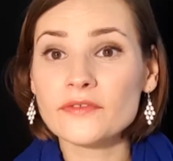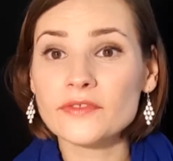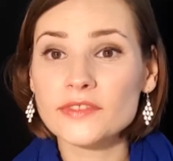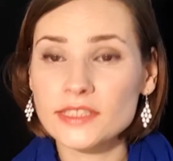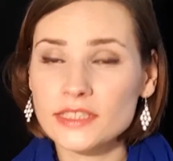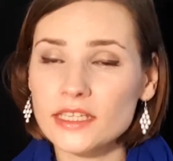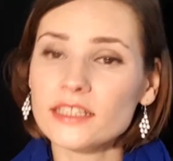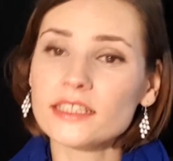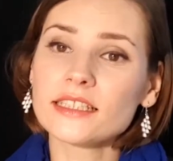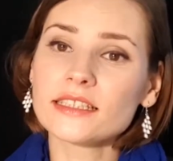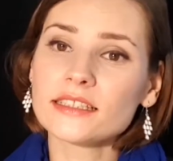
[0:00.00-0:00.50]

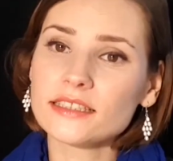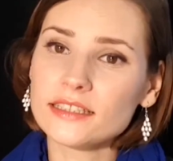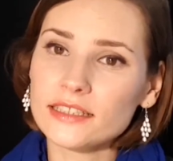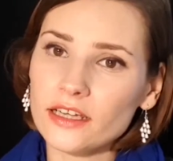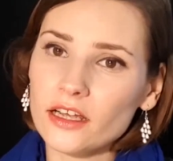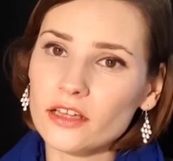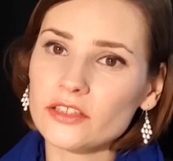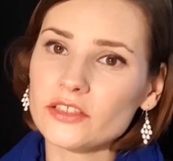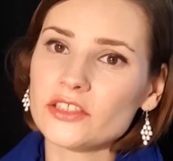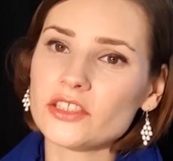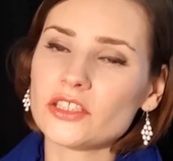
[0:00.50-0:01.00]
studied
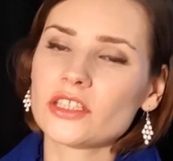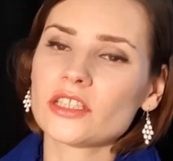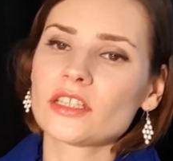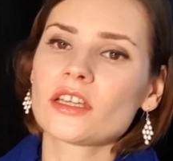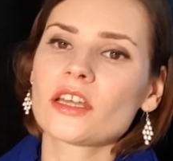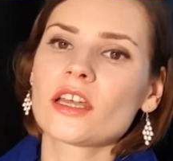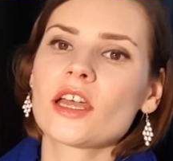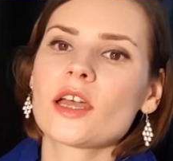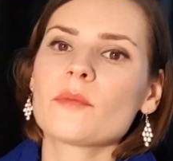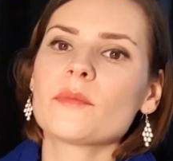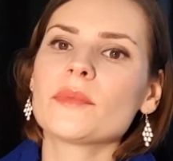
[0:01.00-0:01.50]
theology,
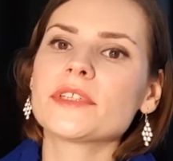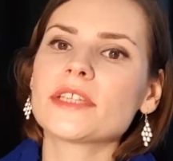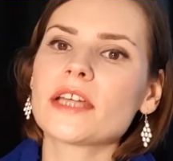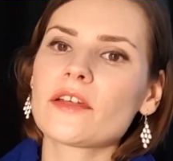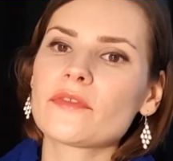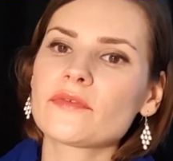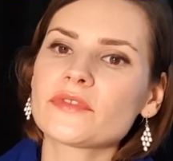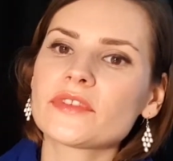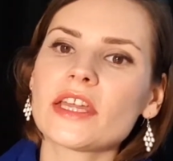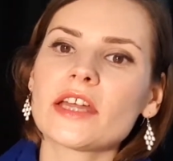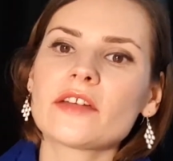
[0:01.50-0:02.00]
but
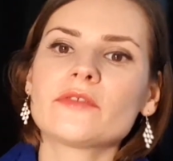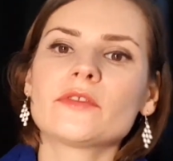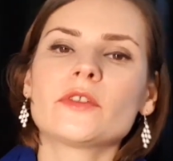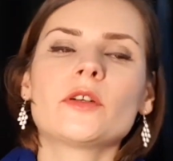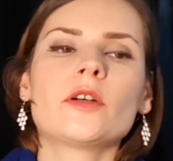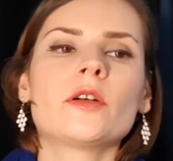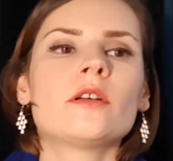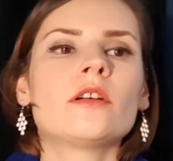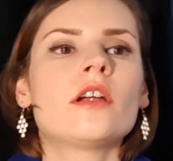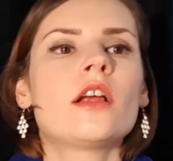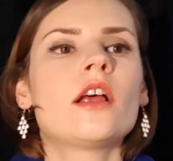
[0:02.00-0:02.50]
I've
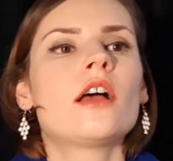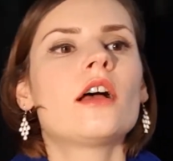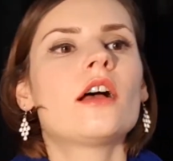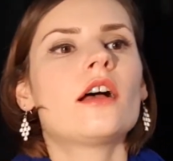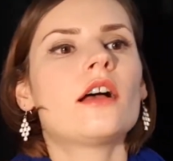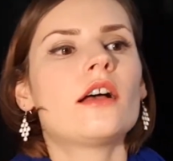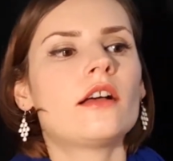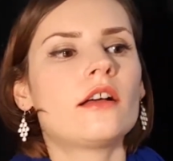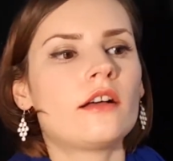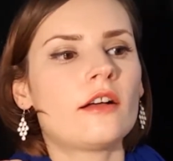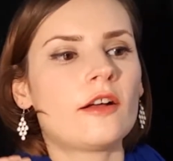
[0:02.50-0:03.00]
never
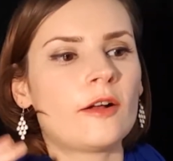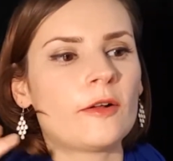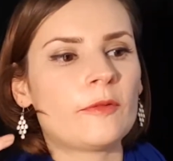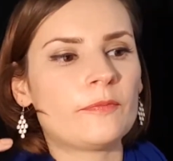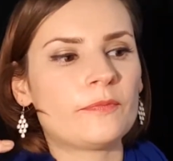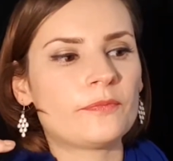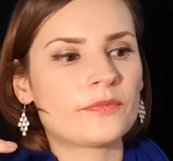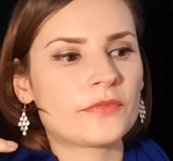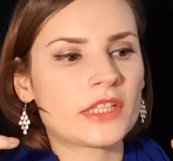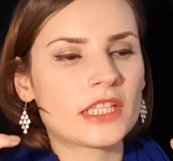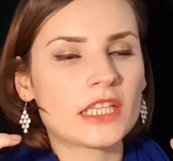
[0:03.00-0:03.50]

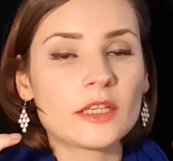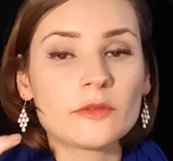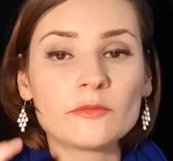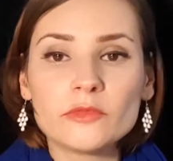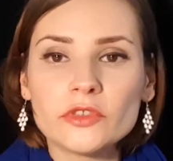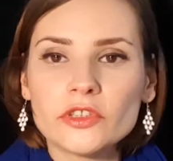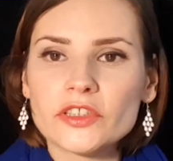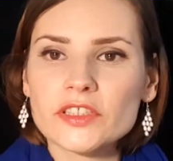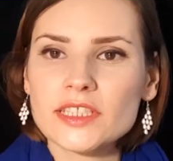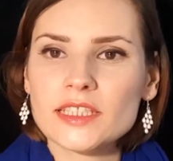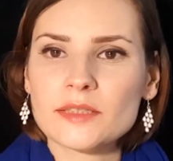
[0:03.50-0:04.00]

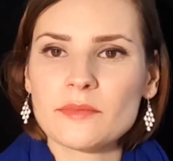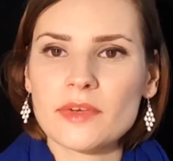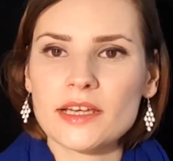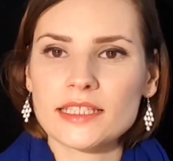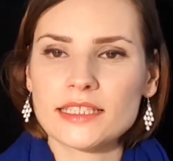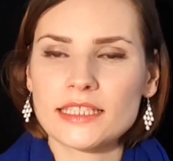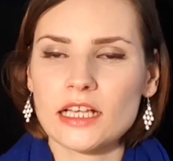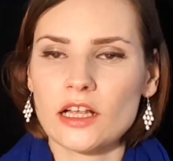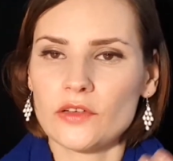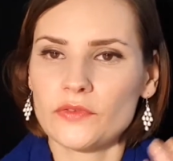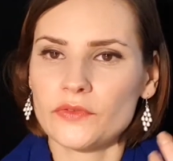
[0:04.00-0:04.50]
immersed
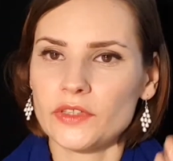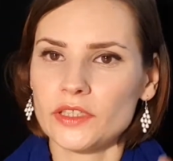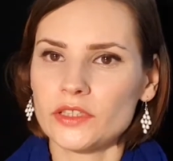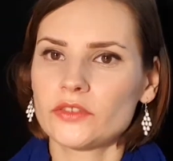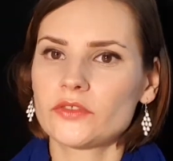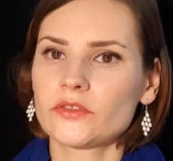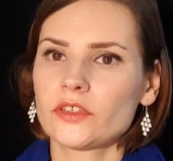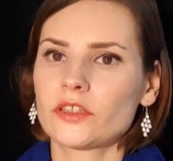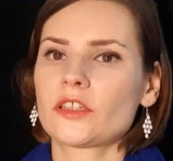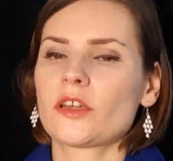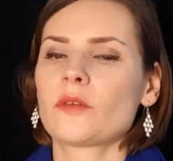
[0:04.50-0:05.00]
myself
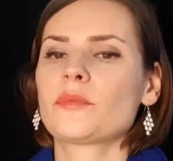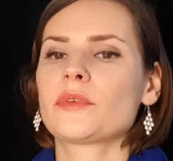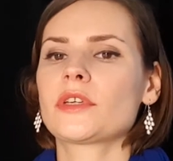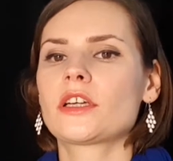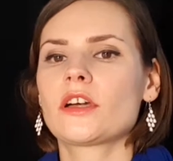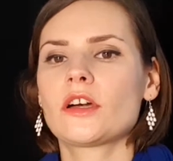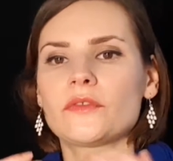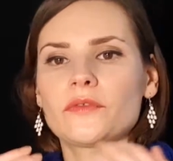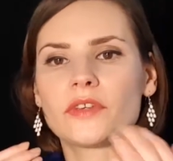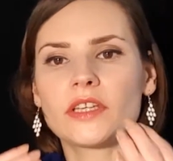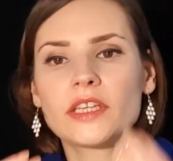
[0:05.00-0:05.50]
into the topic
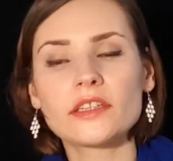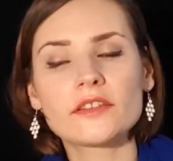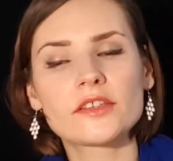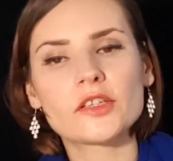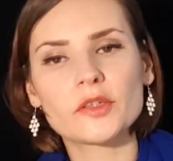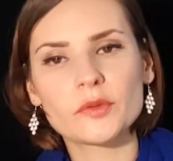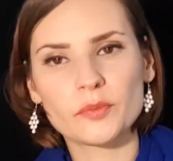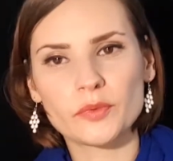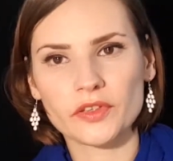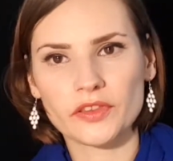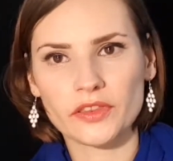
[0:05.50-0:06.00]
of
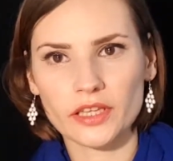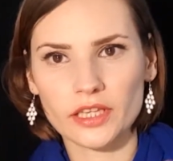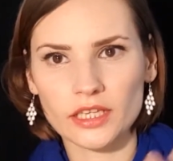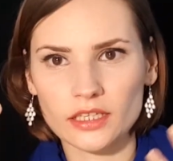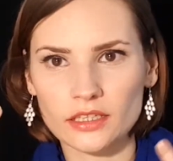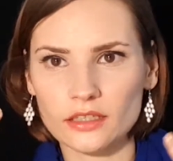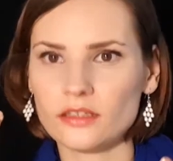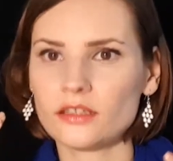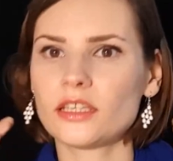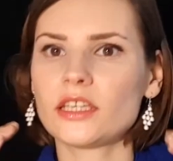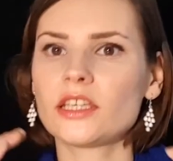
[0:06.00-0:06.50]

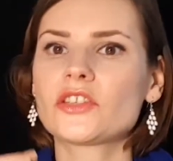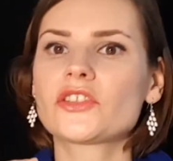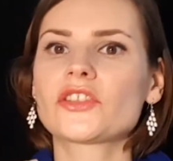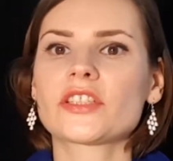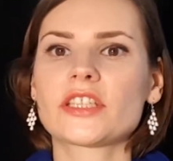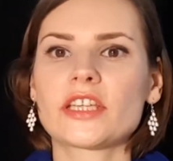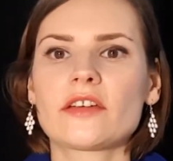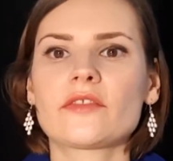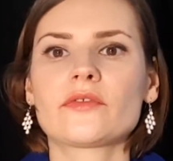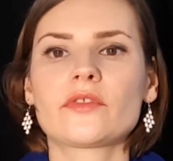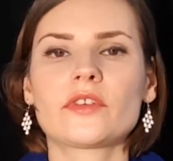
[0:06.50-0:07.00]
interpreting each and
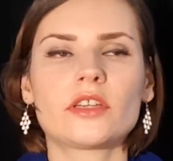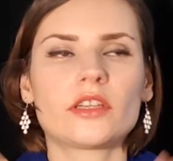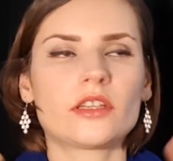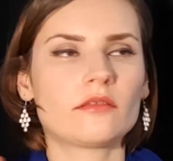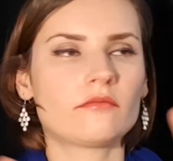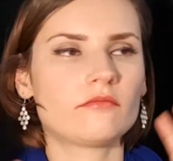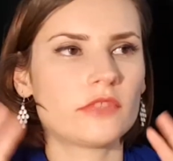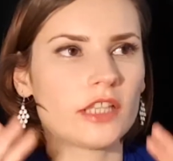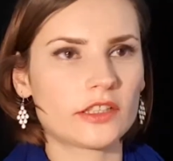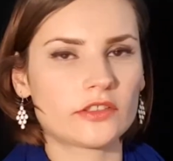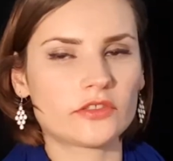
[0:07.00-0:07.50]
every
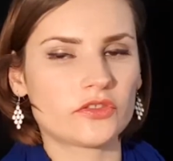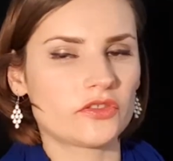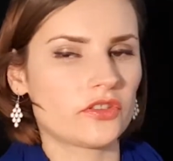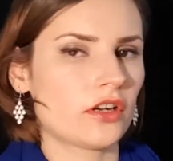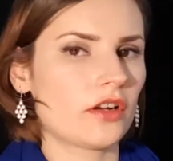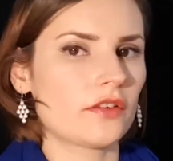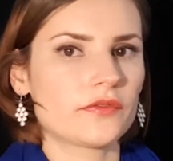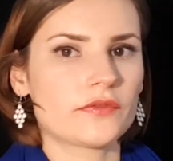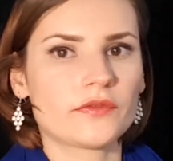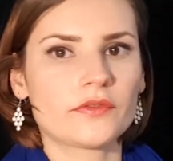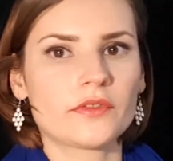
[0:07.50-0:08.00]
letter
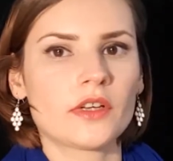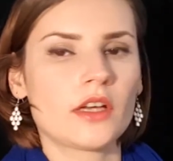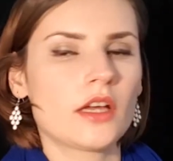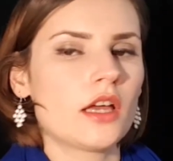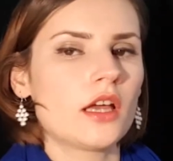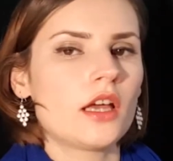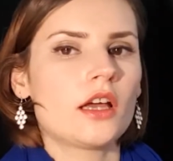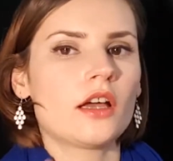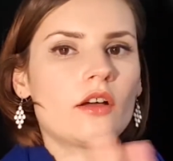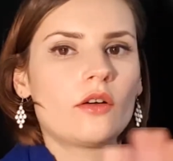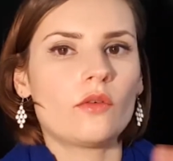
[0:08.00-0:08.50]
of
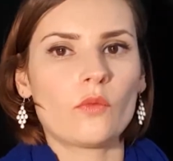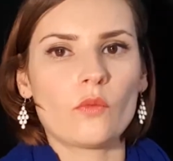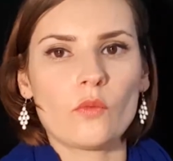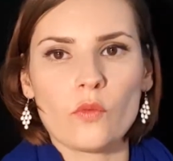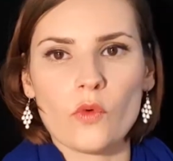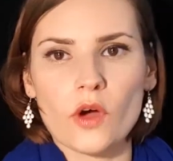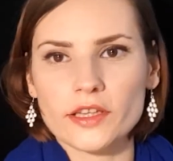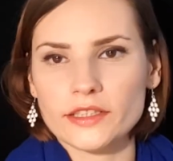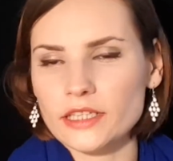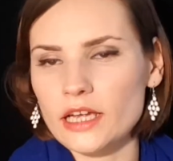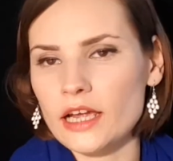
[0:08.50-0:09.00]

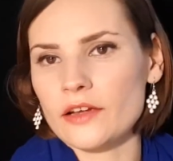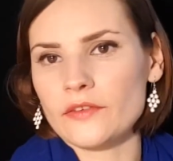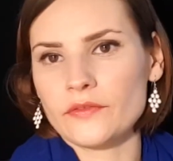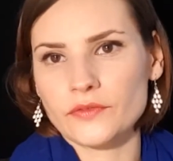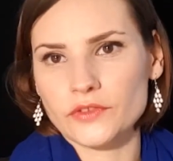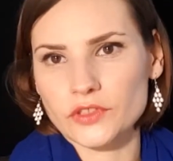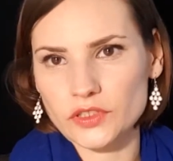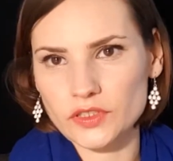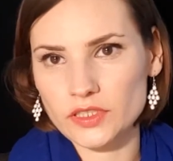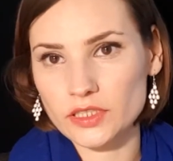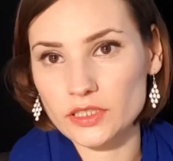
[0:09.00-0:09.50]
what I've
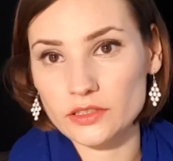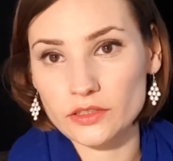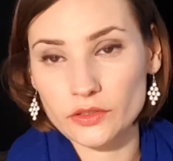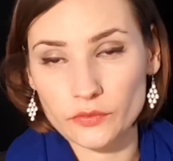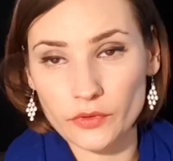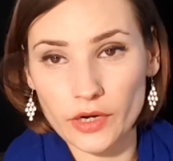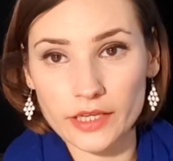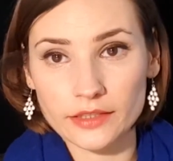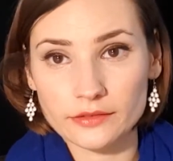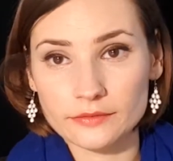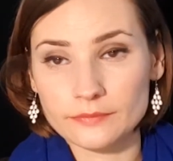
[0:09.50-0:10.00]
just
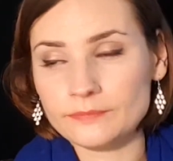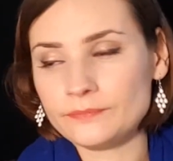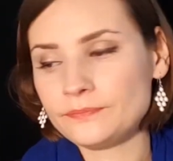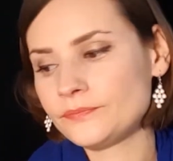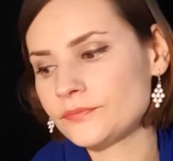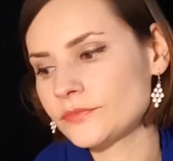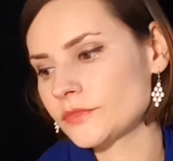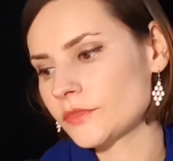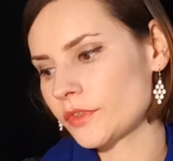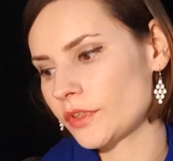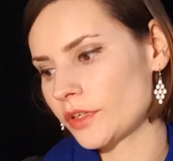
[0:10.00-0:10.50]
read.
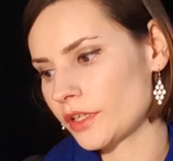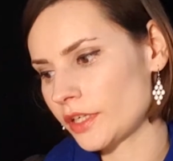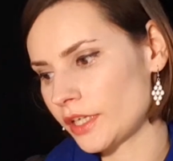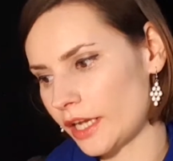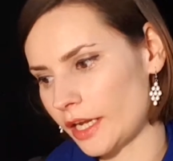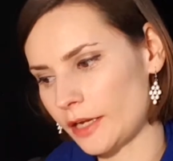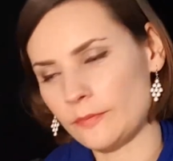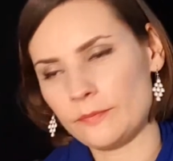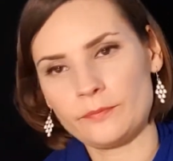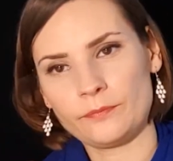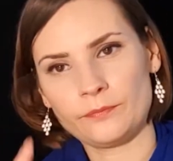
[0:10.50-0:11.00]

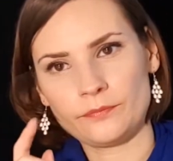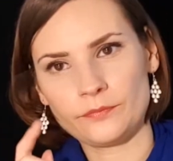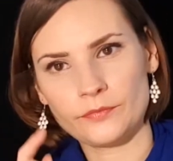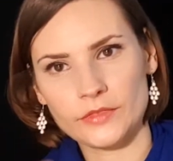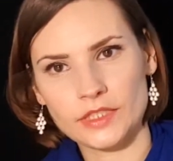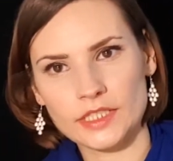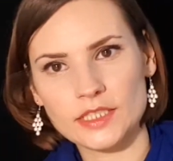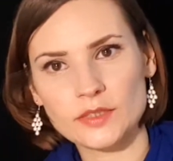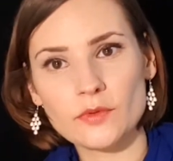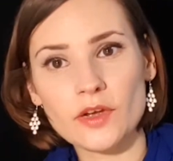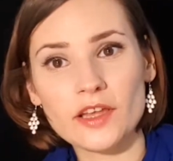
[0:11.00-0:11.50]
Okay,
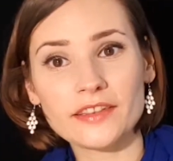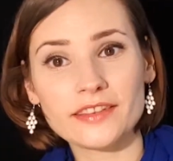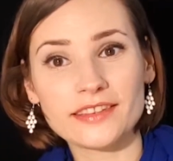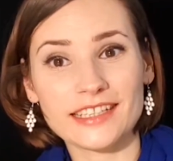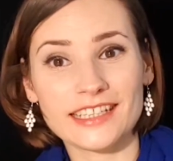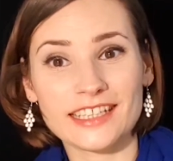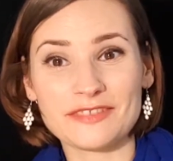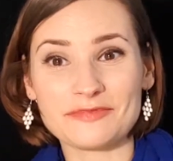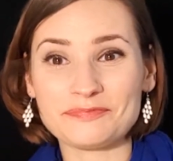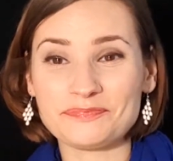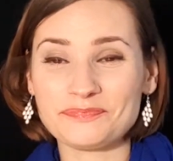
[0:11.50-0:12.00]
that's one
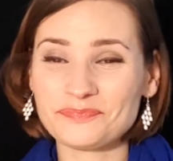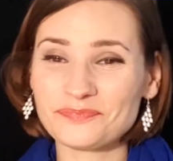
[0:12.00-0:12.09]
thing.